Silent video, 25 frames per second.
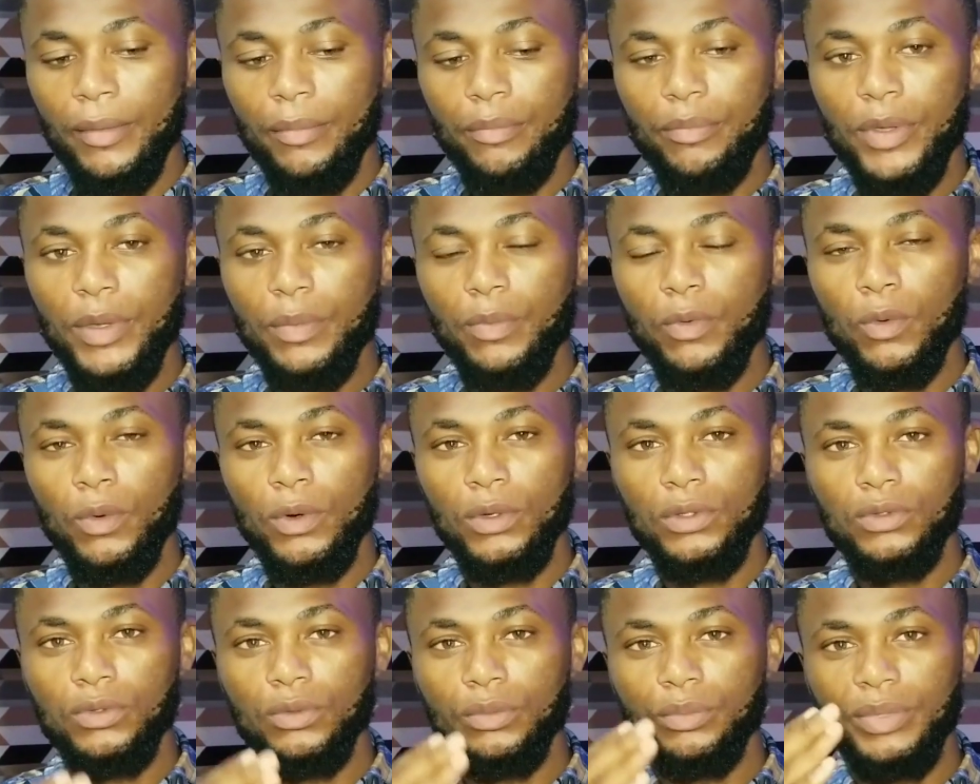people
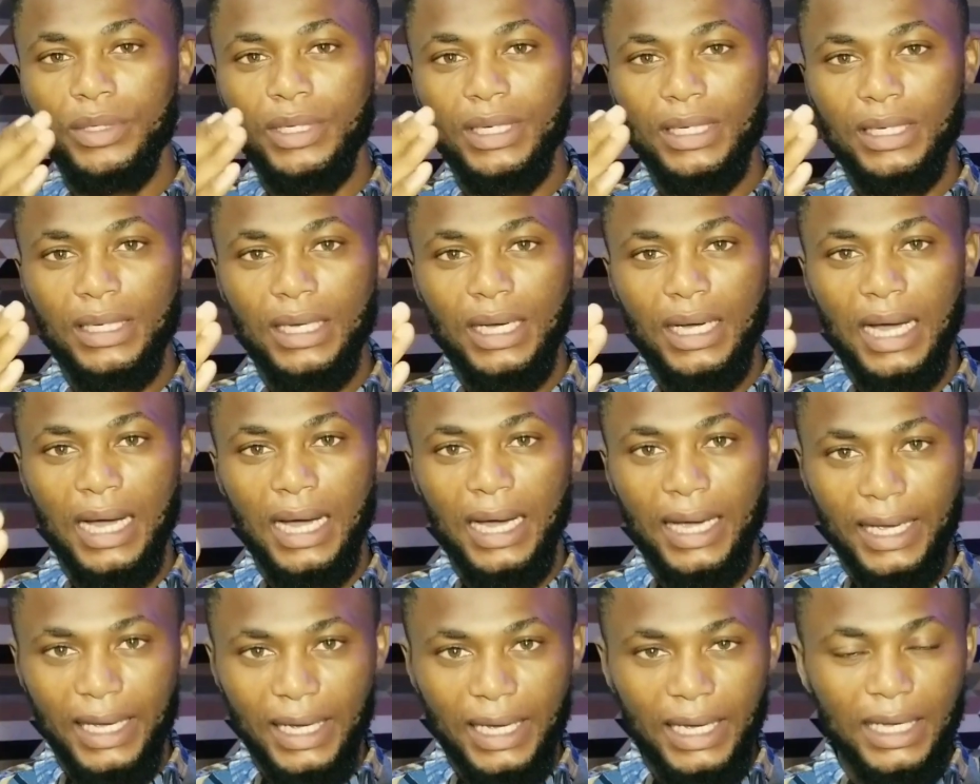want to be
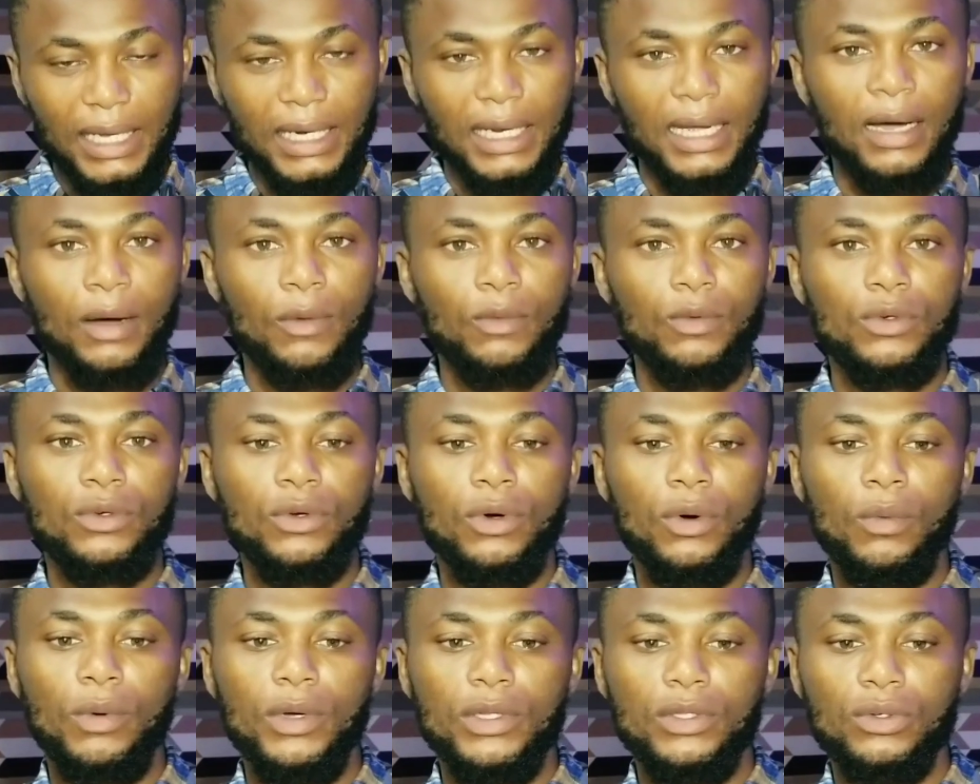ahead and would
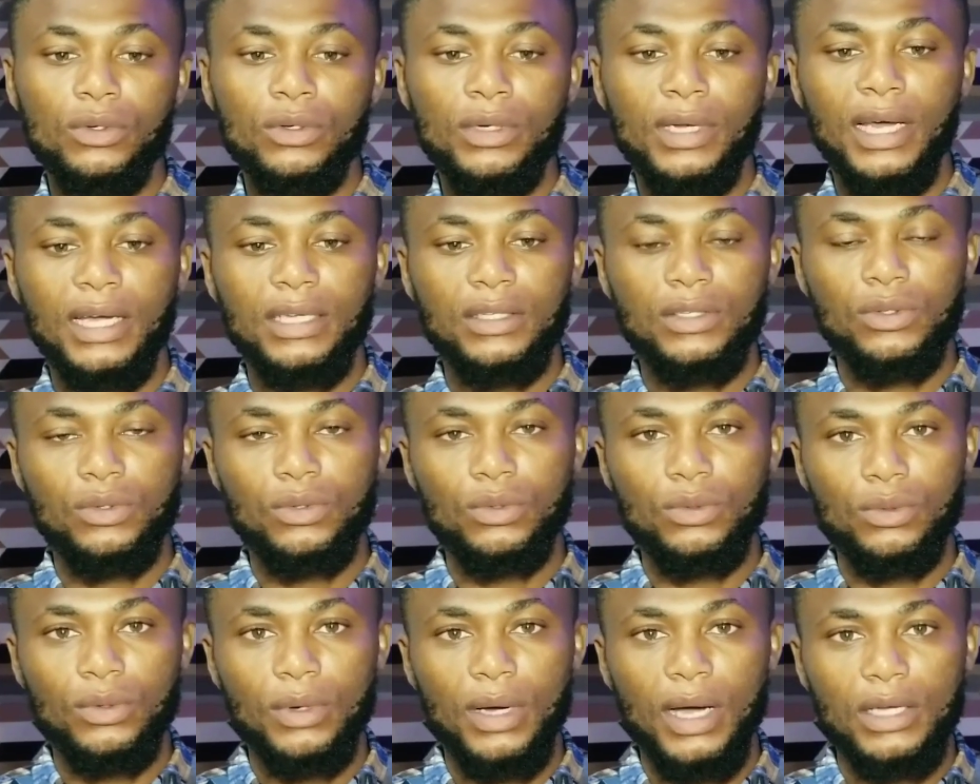not want others
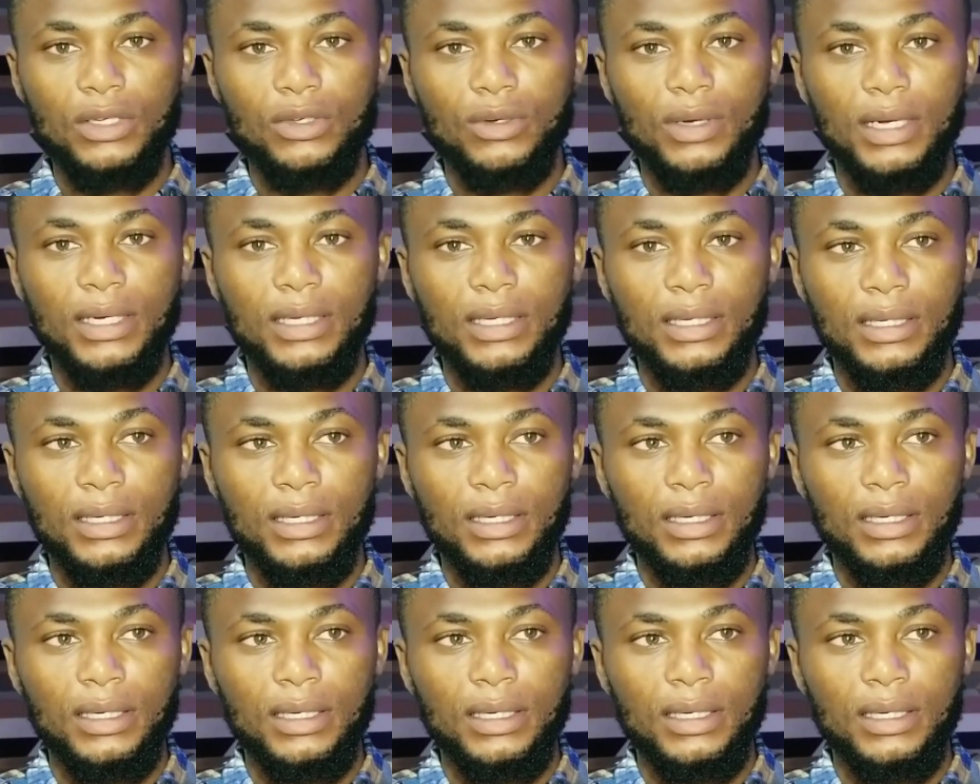to actually